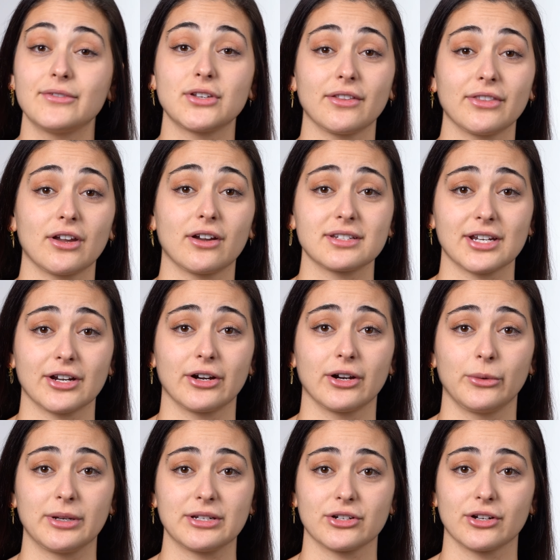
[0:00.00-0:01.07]
I've done the
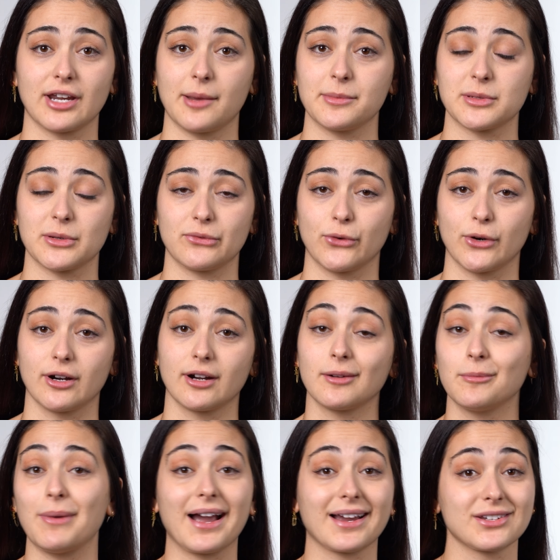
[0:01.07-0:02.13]
Ontario Winter Games
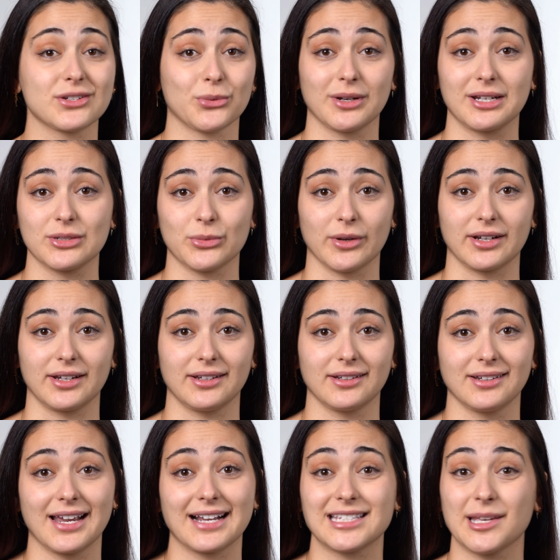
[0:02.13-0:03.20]
before, back in
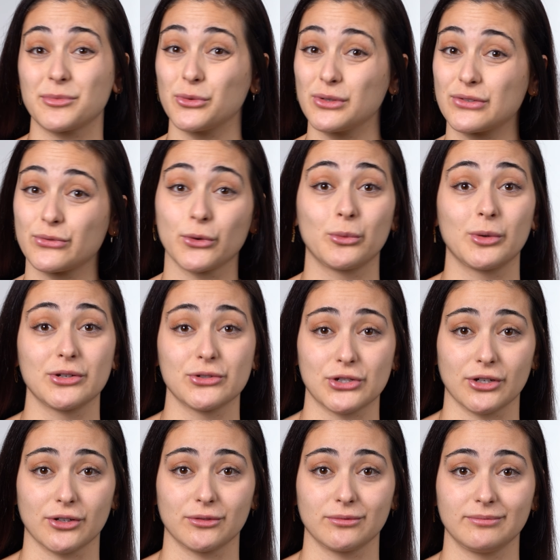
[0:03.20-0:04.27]
2020, except it was for
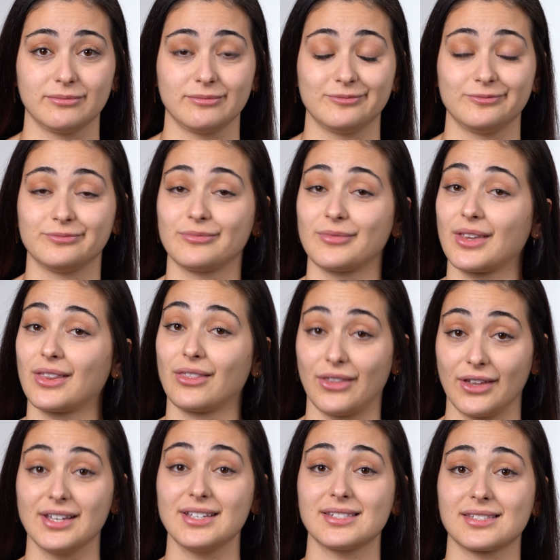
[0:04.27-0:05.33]
wushu.
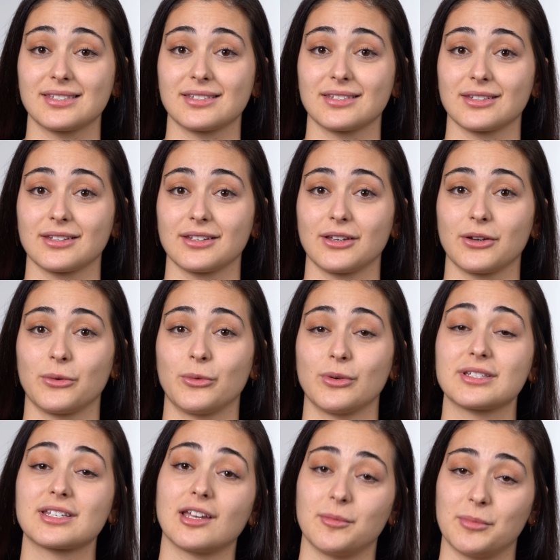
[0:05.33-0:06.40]
This
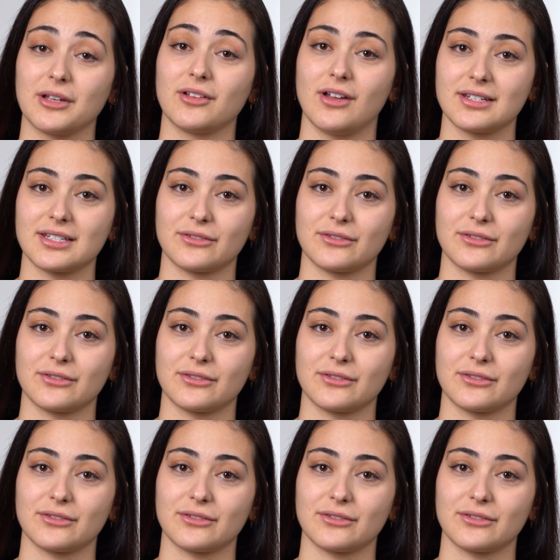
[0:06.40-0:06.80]
was gonna be a lot